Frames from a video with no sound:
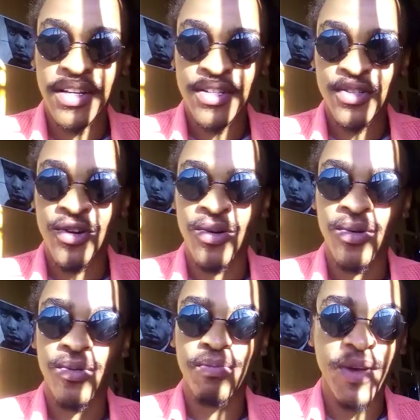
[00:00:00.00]

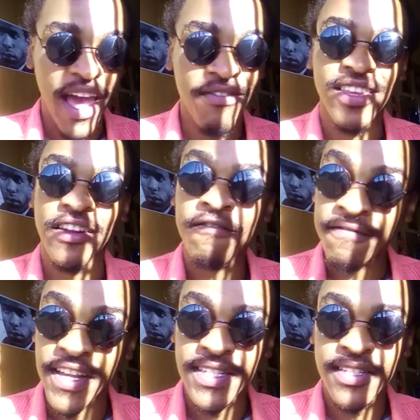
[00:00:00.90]
So having that
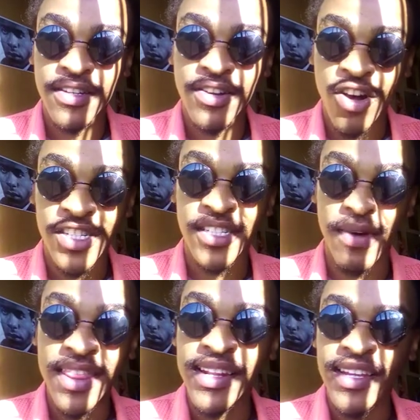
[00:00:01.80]
fixed cost
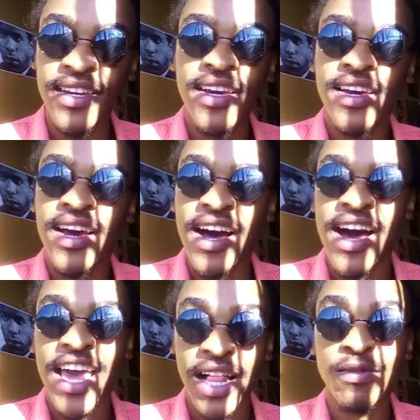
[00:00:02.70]
monthly
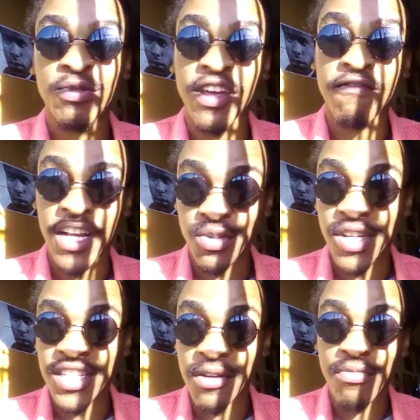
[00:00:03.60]
helps with that
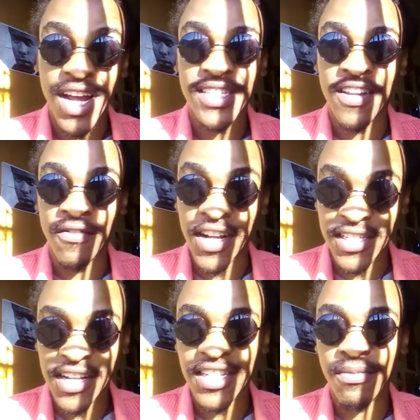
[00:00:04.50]
fluctuation in price and
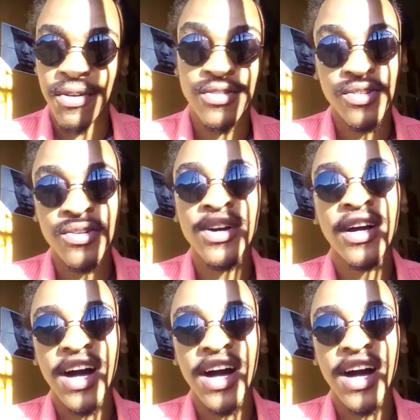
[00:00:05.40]
volatility, but also